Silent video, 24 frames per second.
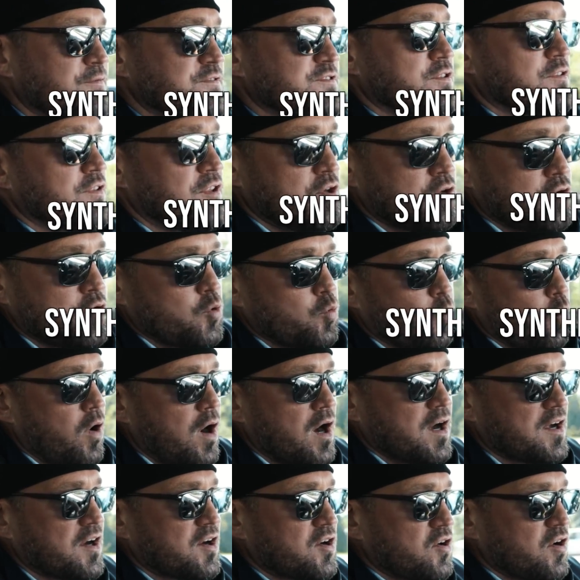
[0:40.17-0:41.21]
so that you could
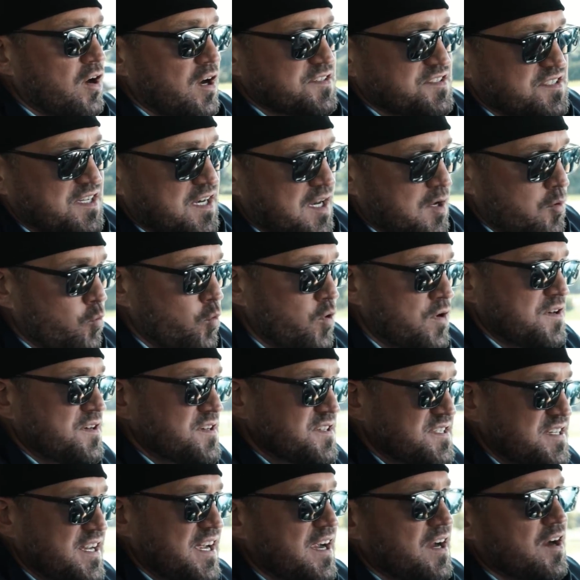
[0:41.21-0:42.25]
walk across and it wouldn't
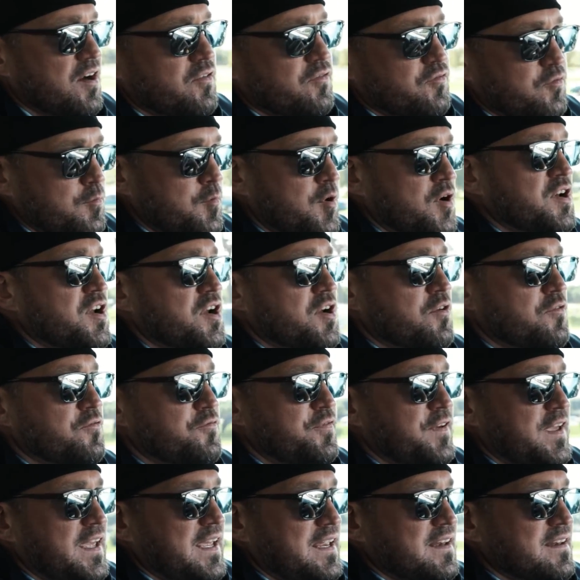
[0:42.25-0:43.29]
tear from under your
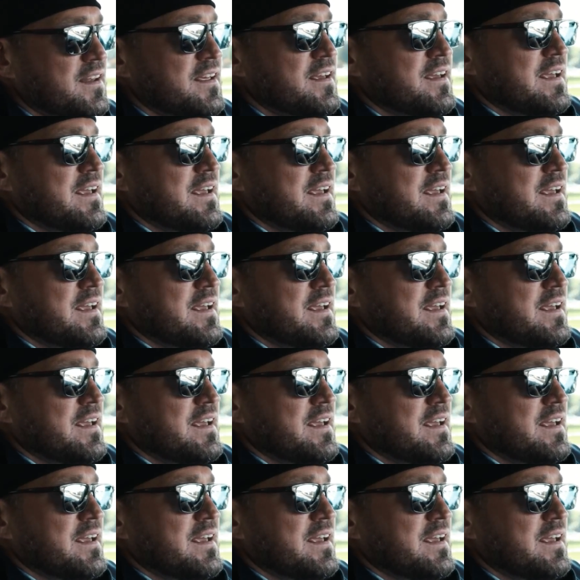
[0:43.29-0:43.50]
feet.